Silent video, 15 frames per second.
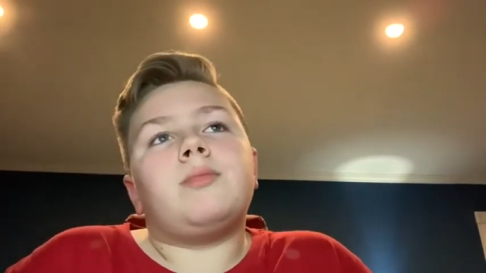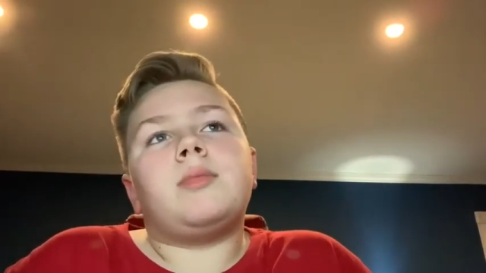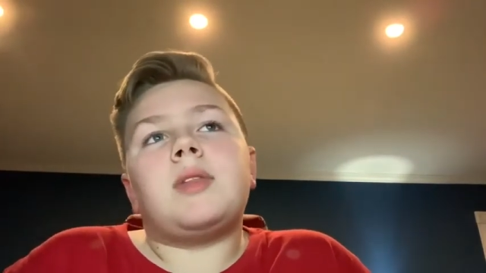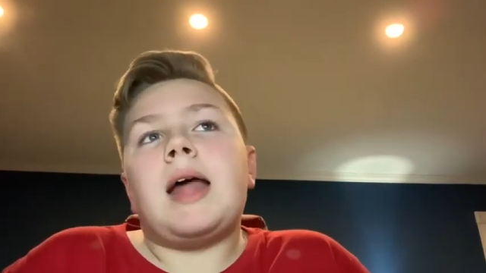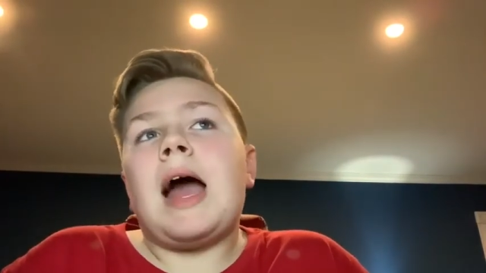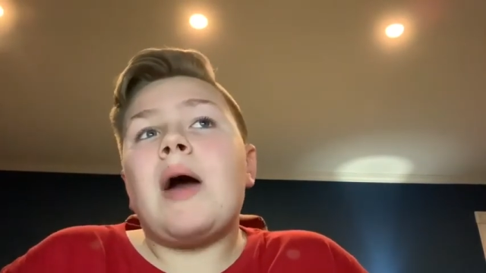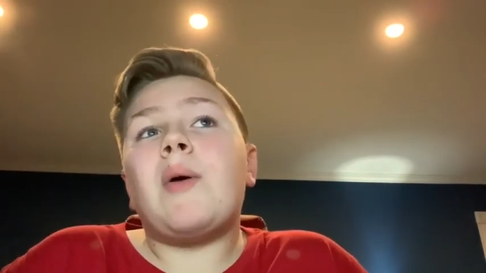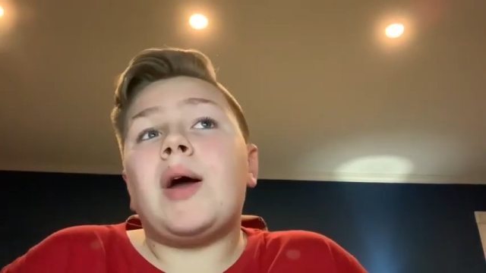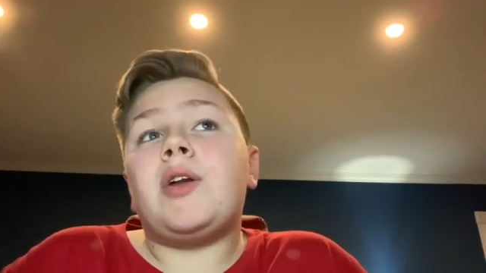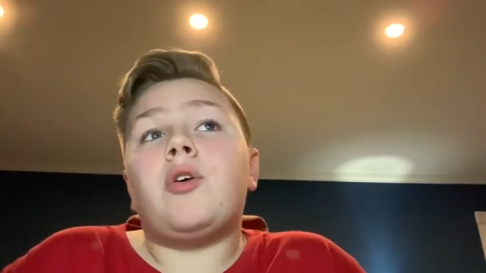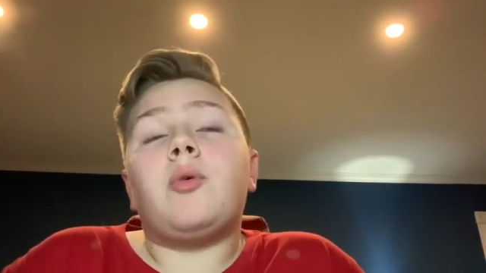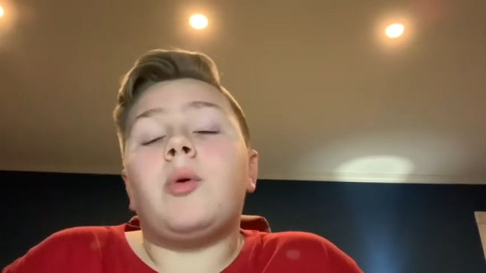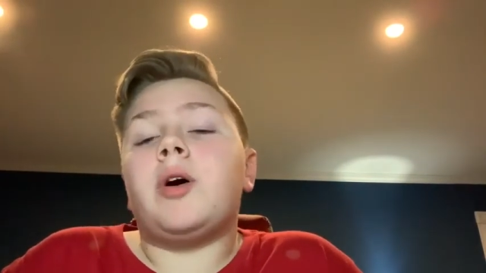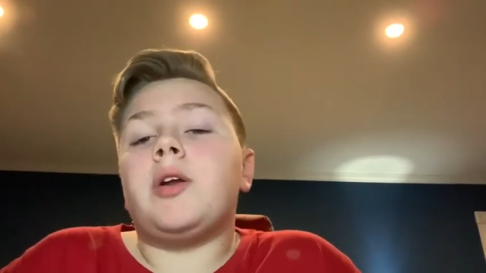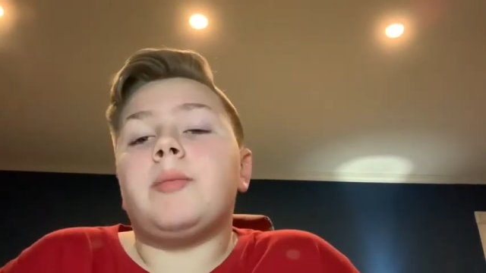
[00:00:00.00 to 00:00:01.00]
Now I don't
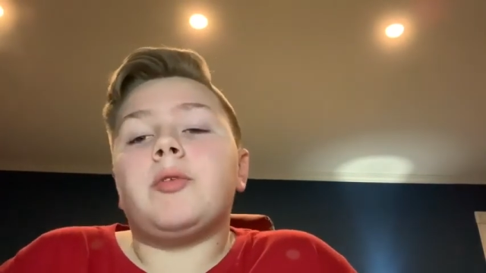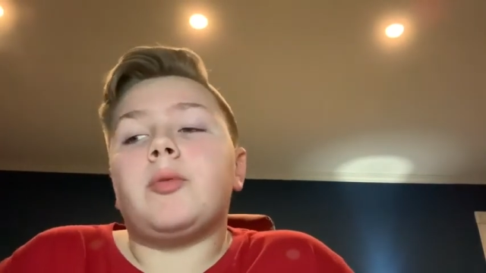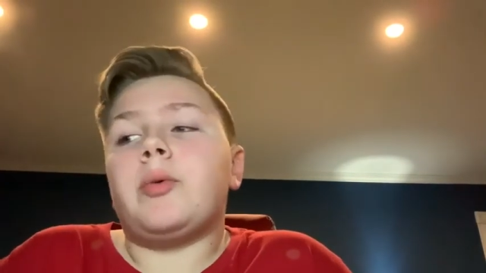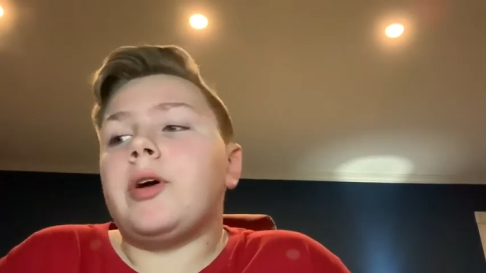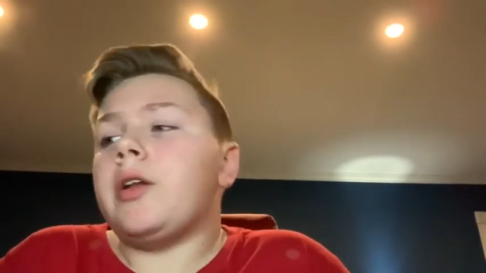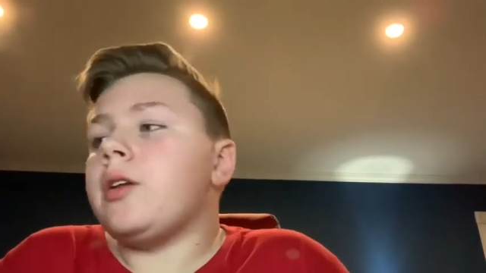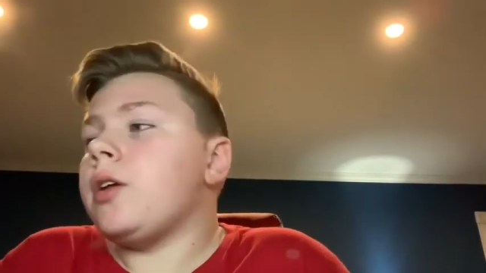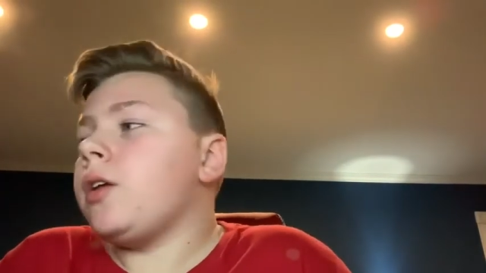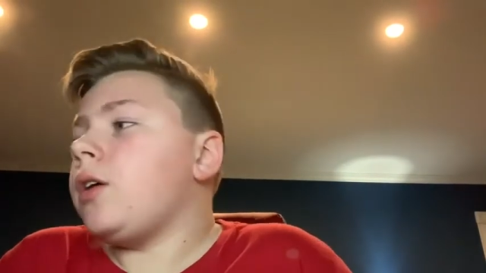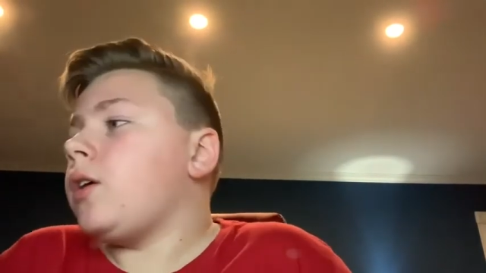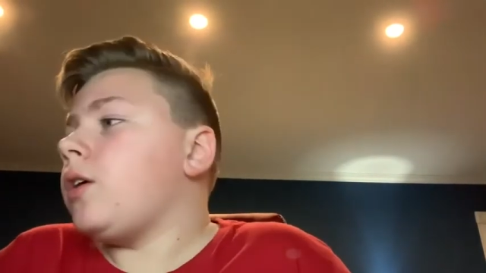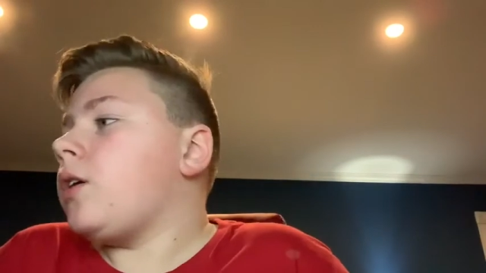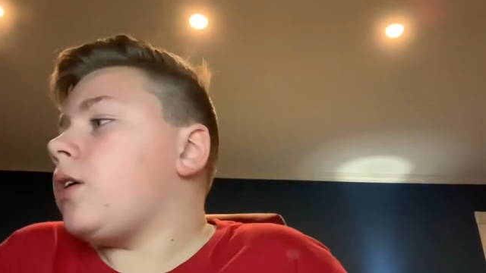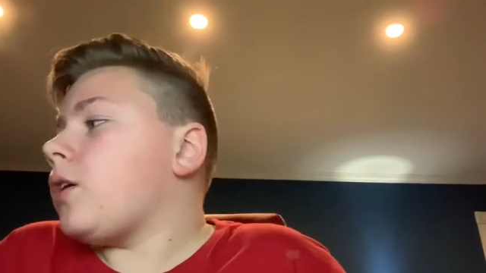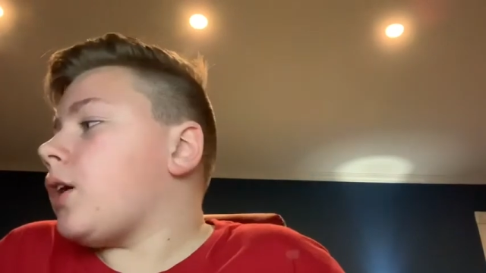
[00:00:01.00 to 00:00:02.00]
want him to win,
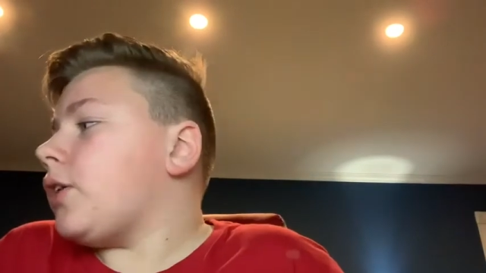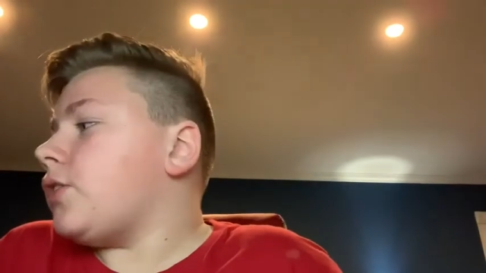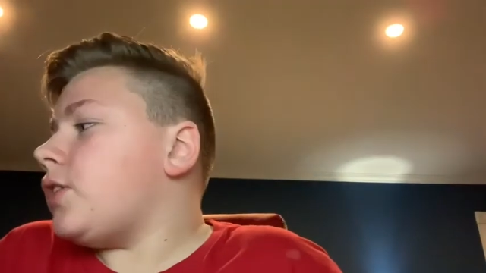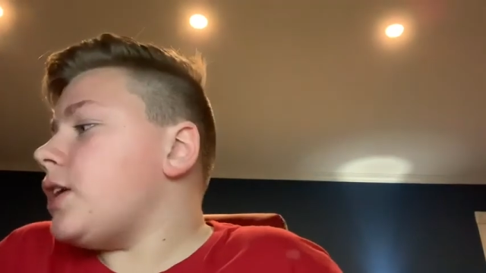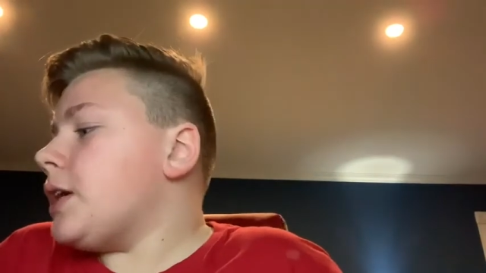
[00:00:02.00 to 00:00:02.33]
because he